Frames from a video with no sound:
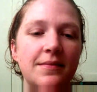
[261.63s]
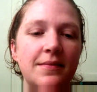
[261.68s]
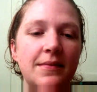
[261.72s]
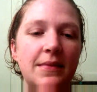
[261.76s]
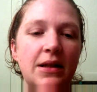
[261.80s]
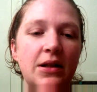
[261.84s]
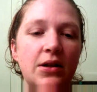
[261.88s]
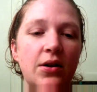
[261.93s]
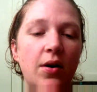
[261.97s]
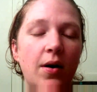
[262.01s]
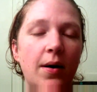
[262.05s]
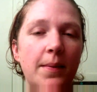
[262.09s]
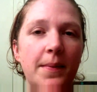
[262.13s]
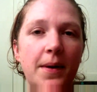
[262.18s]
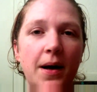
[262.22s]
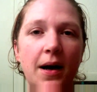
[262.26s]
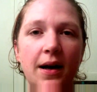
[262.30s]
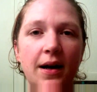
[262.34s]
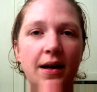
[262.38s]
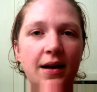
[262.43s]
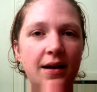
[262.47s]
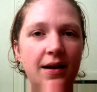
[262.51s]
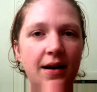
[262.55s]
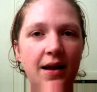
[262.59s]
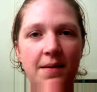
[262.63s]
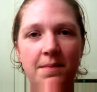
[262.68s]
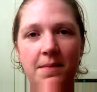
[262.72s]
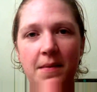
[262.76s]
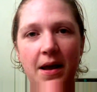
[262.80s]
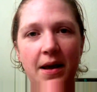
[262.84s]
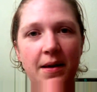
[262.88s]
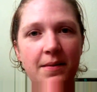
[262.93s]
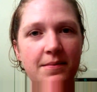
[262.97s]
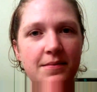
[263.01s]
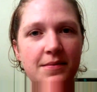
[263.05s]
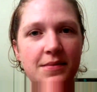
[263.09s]
not going to name
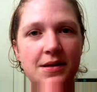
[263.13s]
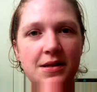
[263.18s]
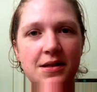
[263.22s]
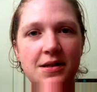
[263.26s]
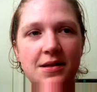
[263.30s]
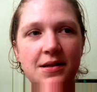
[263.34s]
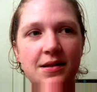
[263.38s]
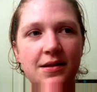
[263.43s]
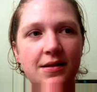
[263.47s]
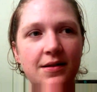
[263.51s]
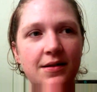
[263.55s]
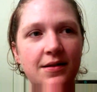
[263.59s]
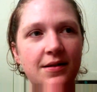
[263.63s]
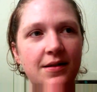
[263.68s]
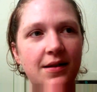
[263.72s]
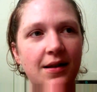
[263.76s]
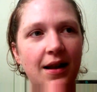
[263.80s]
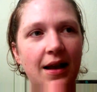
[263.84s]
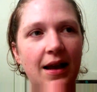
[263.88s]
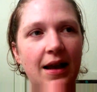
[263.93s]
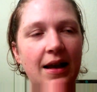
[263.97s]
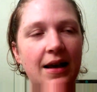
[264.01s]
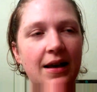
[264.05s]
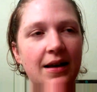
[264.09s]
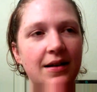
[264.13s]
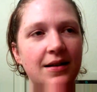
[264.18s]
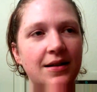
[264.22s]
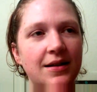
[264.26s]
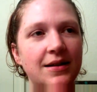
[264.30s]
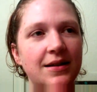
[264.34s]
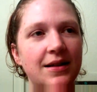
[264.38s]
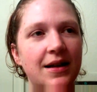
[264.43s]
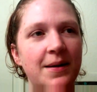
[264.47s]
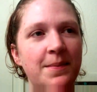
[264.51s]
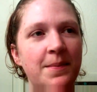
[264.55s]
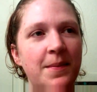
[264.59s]
names.
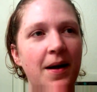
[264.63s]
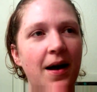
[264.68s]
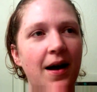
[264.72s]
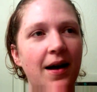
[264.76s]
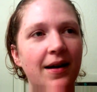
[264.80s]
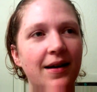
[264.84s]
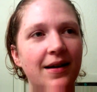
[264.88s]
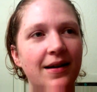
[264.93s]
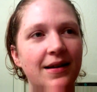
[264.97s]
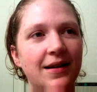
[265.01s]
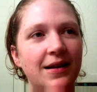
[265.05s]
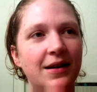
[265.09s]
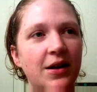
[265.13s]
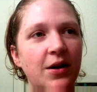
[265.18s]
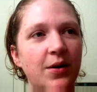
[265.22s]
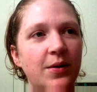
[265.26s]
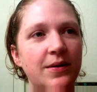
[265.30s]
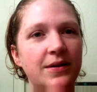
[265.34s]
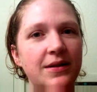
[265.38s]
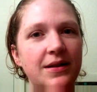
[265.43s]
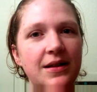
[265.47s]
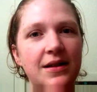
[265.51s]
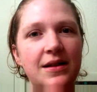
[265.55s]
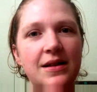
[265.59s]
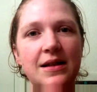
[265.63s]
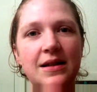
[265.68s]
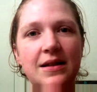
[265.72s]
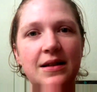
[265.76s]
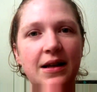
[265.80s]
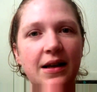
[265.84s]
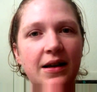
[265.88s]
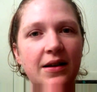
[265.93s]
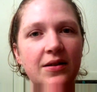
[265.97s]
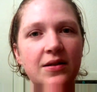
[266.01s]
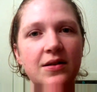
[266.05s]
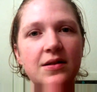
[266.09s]
And I'm not going to go into
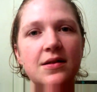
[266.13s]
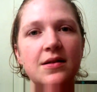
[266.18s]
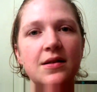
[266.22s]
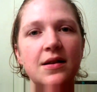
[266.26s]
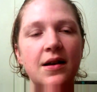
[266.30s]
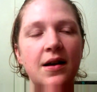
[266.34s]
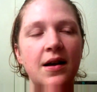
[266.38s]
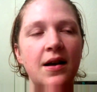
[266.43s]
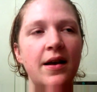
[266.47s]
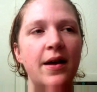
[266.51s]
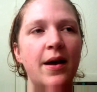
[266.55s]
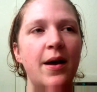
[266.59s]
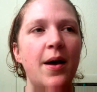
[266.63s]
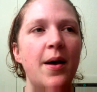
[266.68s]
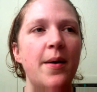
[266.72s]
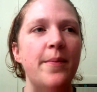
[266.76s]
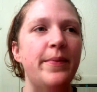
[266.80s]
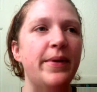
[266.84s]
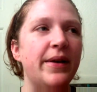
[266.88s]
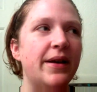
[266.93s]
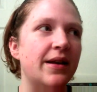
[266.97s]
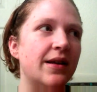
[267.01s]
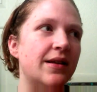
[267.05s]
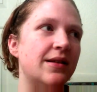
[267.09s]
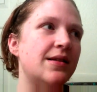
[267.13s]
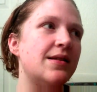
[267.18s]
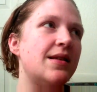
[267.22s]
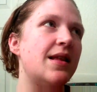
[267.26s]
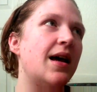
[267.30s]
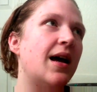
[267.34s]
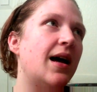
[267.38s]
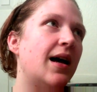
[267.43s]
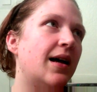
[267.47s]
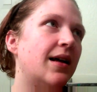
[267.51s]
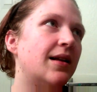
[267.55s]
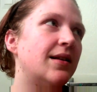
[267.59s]
details because
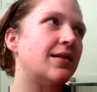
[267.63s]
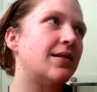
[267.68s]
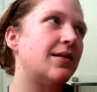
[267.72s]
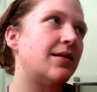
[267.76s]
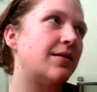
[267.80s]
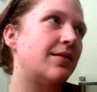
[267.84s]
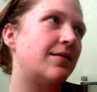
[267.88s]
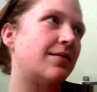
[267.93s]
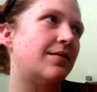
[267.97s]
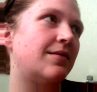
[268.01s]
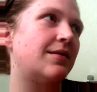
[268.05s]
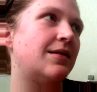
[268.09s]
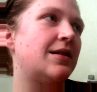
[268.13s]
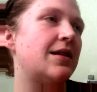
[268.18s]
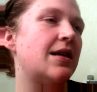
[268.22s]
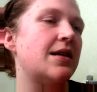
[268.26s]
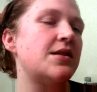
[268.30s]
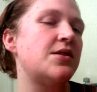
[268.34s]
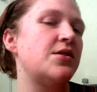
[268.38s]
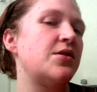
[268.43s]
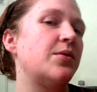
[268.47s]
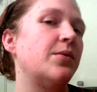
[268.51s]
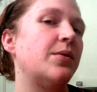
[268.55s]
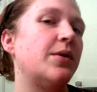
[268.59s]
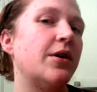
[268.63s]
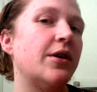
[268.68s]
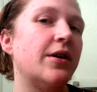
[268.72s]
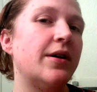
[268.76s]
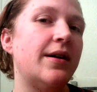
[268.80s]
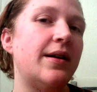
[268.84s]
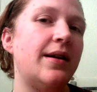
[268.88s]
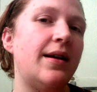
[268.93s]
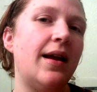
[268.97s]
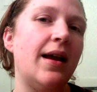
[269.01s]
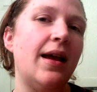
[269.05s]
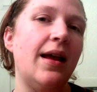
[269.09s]
that does no
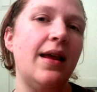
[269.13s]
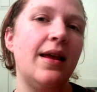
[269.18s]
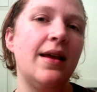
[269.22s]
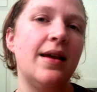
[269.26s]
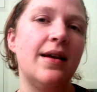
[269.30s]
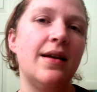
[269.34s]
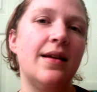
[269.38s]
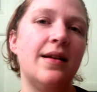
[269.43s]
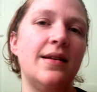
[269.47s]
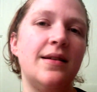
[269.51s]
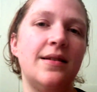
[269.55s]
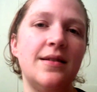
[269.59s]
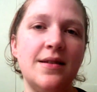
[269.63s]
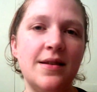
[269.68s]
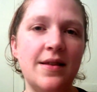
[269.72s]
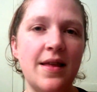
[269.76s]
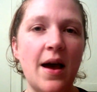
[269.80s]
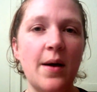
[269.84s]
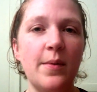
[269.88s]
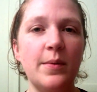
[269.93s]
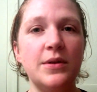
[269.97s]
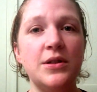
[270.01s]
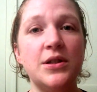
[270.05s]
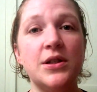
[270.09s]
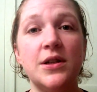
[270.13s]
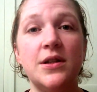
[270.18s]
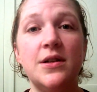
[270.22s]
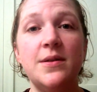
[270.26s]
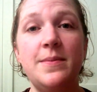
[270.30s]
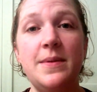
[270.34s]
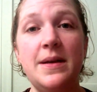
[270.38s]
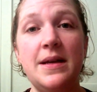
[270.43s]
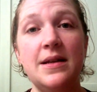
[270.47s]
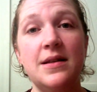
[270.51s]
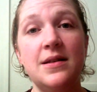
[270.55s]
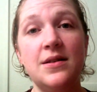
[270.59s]
good, and that would turn
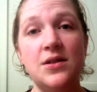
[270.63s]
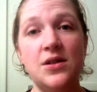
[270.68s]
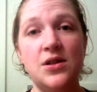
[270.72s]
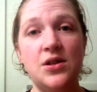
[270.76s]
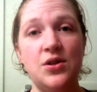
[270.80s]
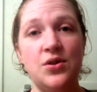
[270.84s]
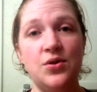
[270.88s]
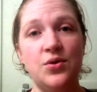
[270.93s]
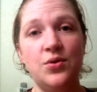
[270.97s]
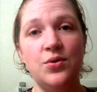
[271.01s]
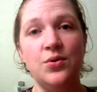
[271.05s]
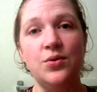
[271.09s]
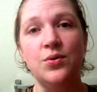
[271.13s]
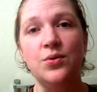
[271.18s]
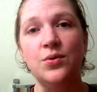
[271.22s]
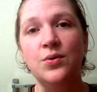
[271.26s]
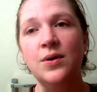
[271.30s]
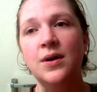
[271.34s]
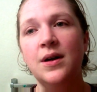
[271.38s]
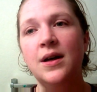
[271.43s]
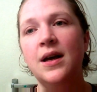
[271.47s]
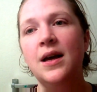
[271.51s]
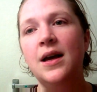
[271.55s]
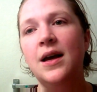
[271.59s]
me into,